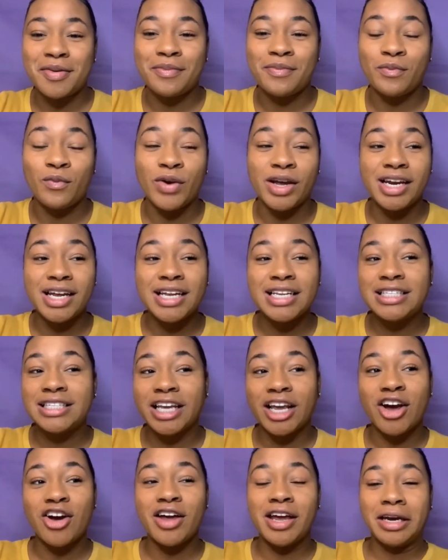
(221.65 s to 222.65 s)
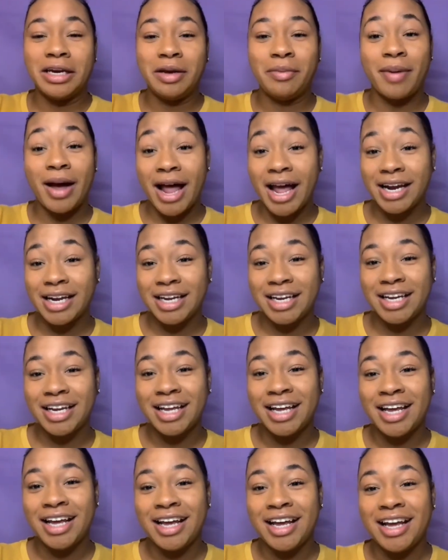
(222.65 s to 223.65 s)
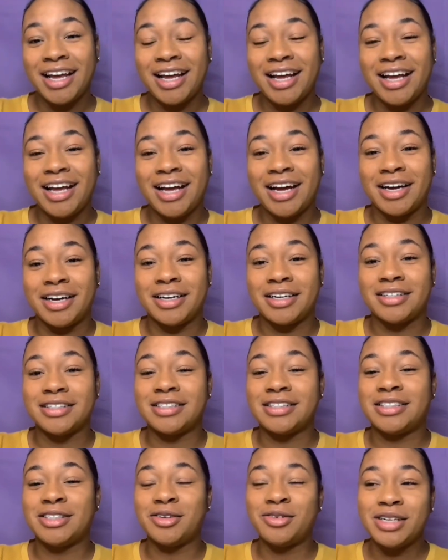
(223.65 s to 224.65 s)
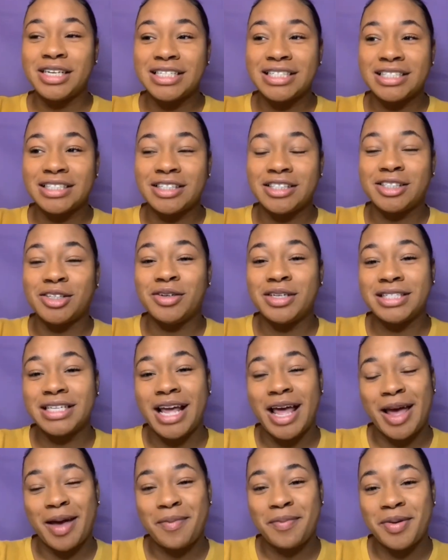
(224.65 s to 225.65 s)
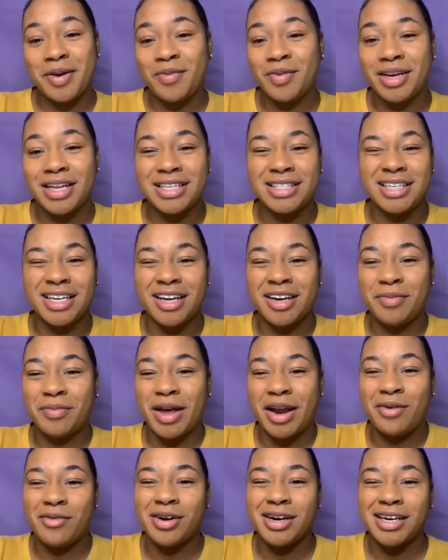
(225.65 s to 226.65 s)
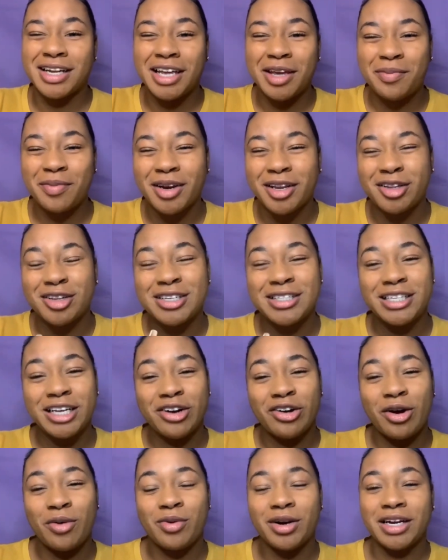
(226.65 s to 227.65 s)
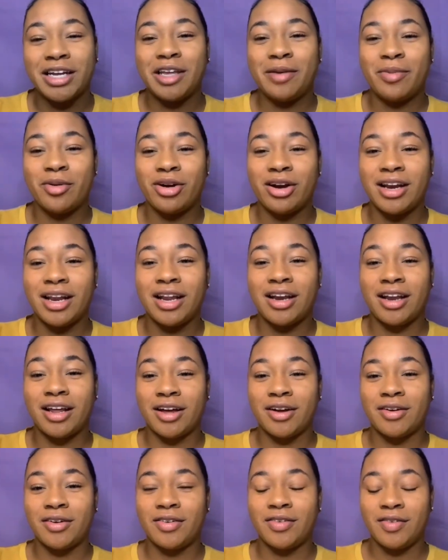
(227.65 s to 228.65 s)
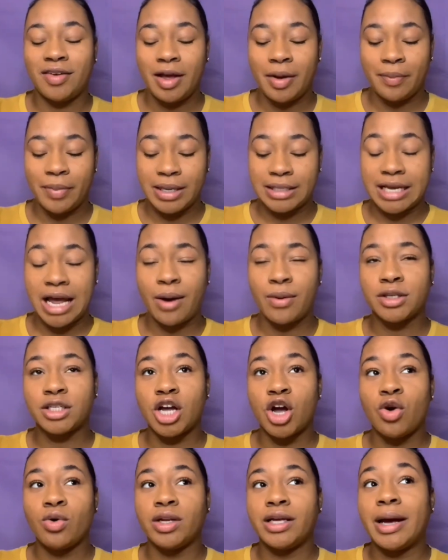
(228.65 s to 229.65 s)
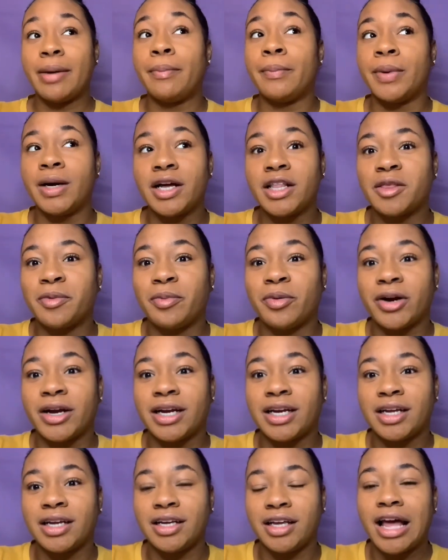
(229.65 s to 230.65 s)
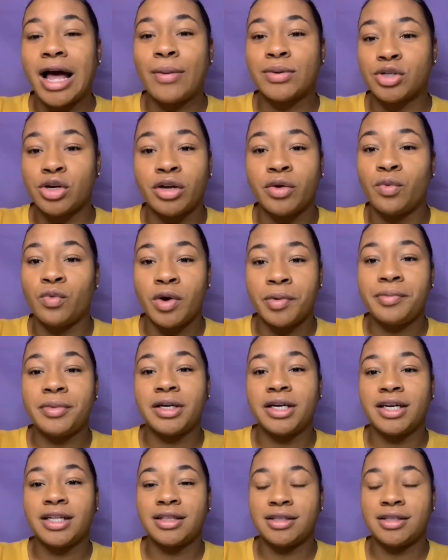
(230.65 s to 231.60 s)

We didn't tell anybody. Soon as it happened, we didn't tell anybody. I wanted to keep it a little secret. I wanted to keep it on the low because I was only a month pregnant. Yeah, I was only 1 month.